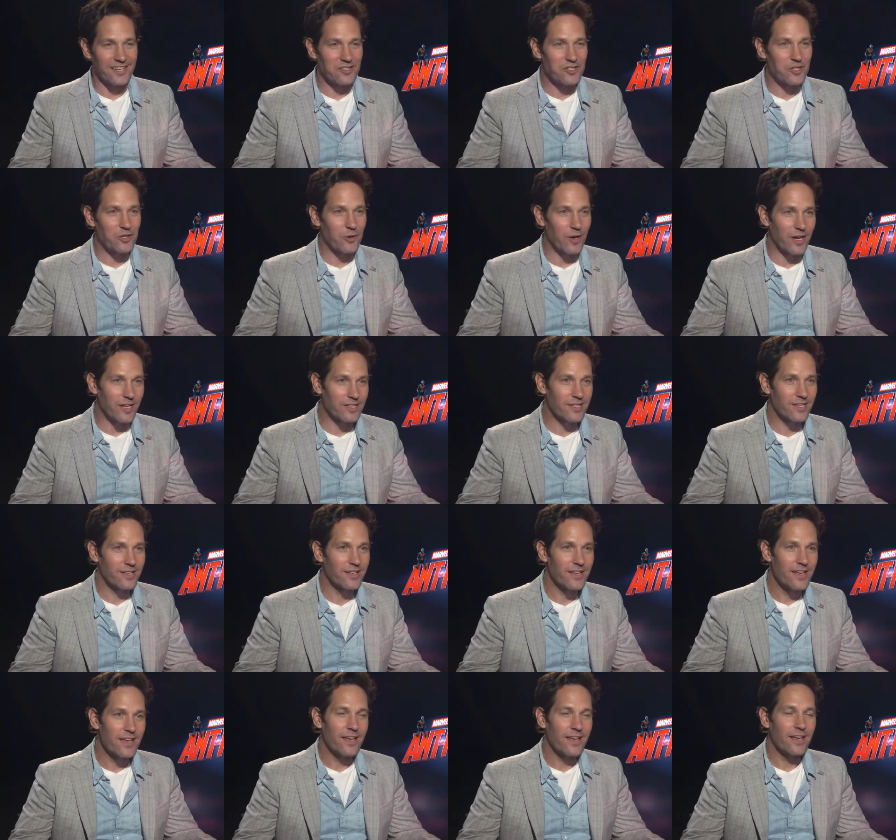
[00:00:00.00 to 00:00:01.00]
to it.
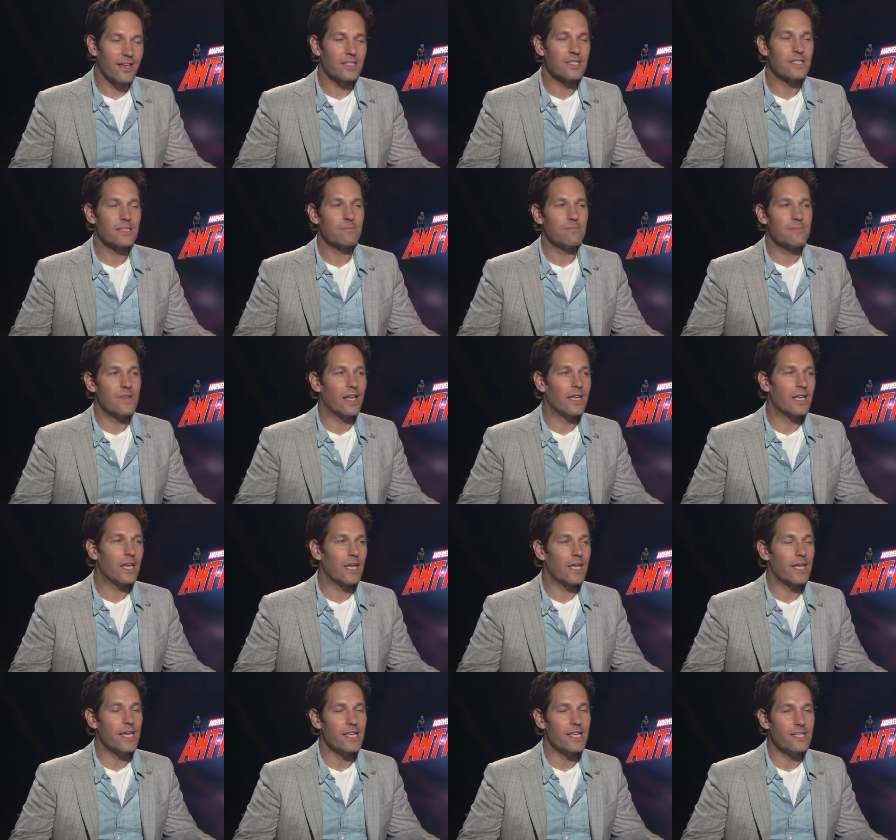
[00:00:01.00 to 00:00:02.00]
It's a
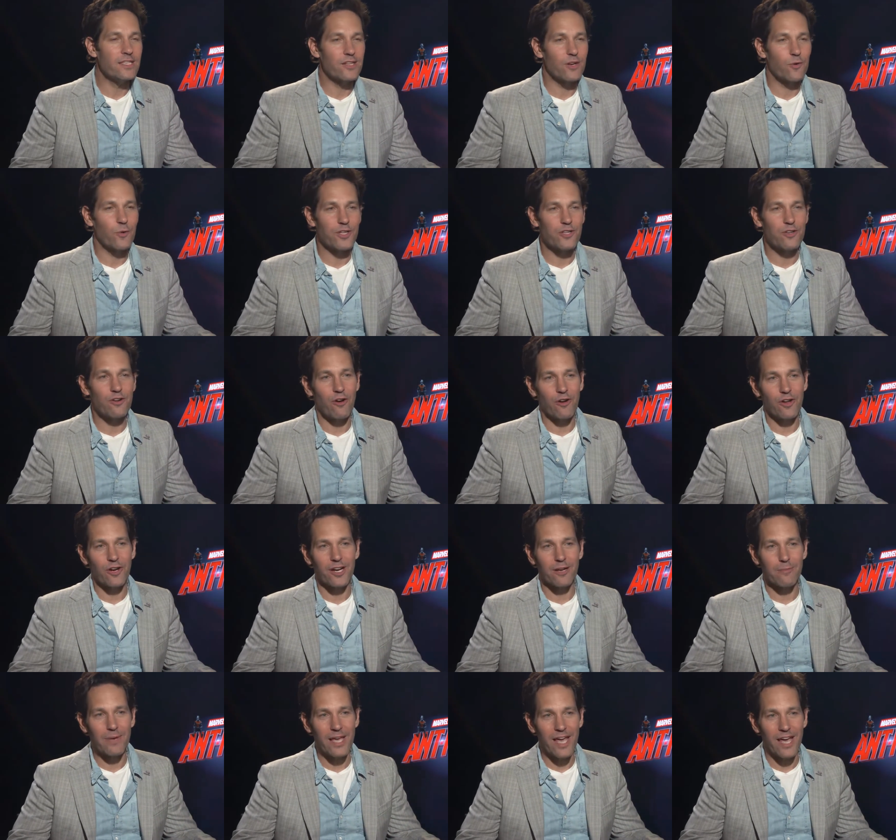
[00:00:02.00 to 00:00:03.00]
little easier when you know you're
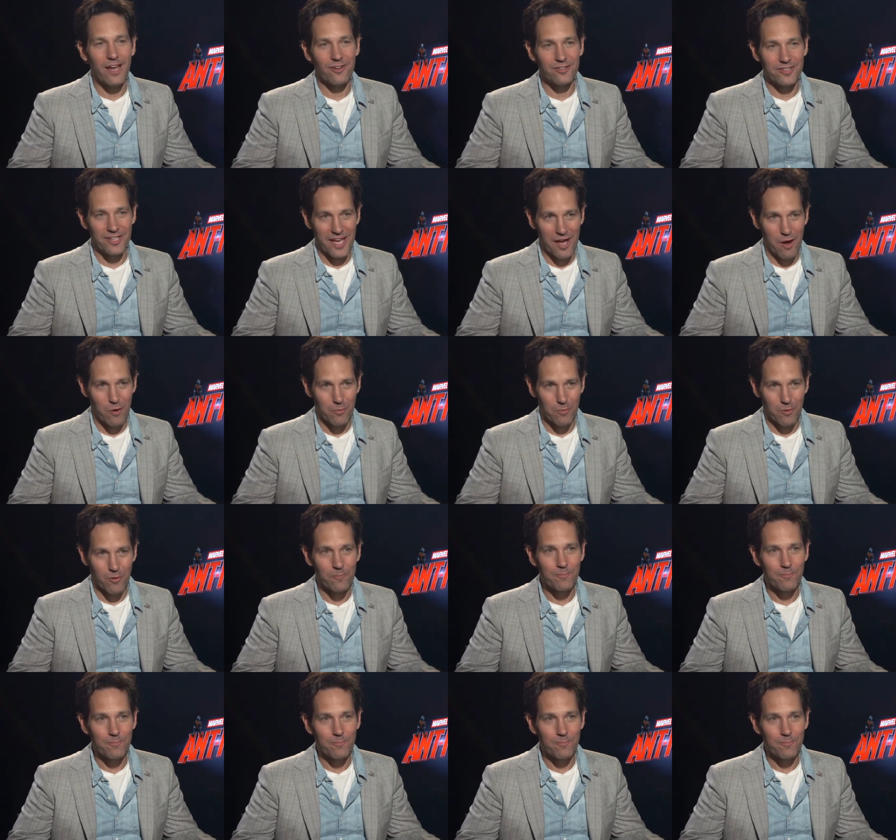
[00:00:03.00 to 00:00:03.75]
going to be held accountable.